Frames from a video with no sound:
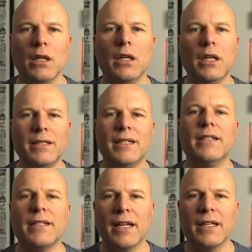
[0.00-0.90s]
it
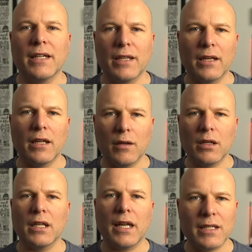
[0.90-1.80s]
did take, and then it
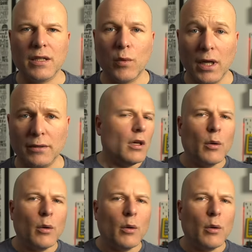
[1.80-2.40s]
connected well.